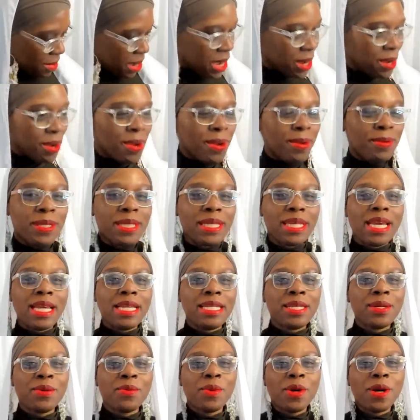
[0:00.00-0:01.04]
my
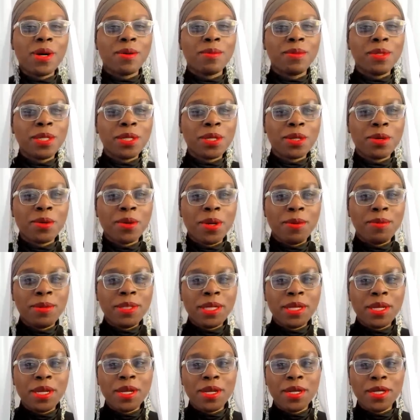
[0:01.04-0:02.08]
Crimsonites, and welcome to the
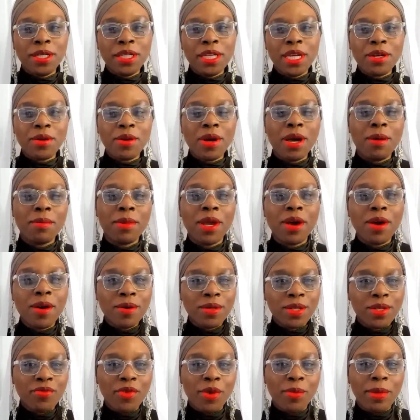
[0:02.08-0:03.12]
Crimson Cure Channel. I'm your
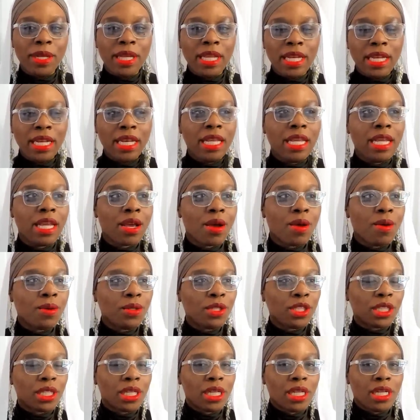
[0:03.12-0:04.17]
host, femininity
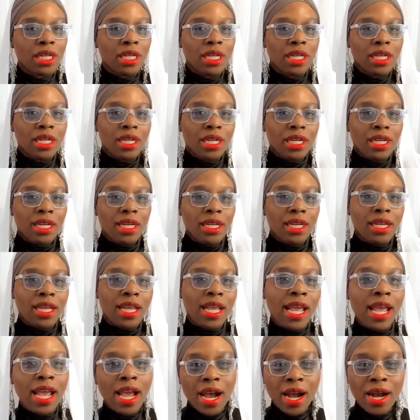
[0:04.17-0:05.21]
coach,
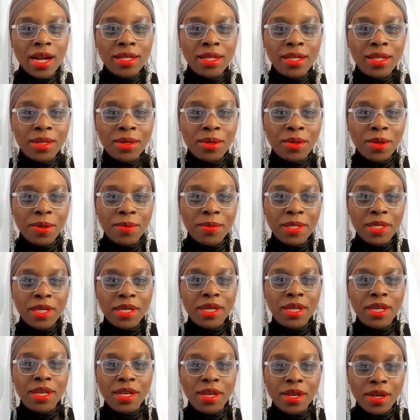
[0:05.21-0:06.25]
and author of the
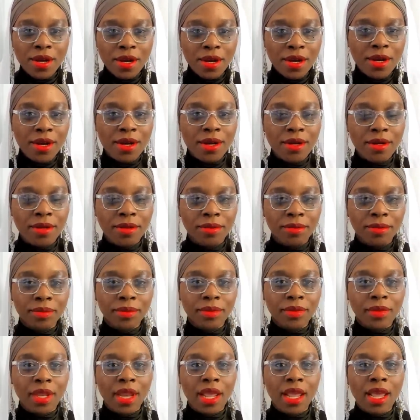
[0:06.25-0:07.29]
Crimson Cure.
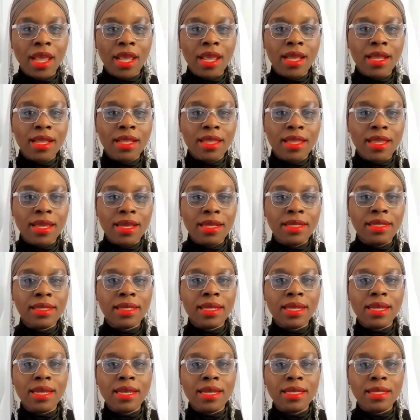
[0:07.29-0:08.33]
And this
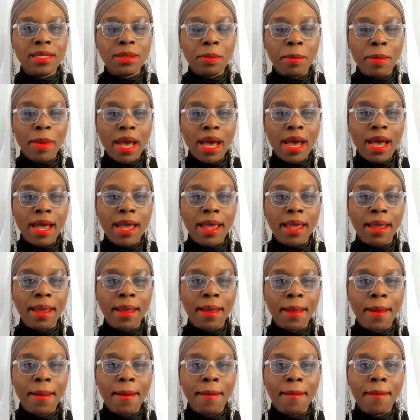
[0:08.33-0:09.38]
is my
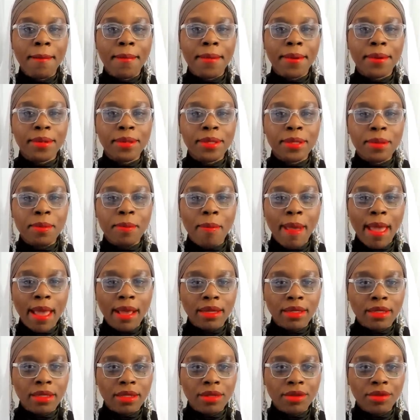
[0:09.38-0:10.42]

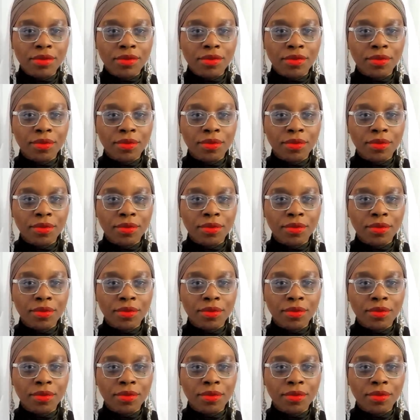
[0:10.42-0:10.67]
perspective.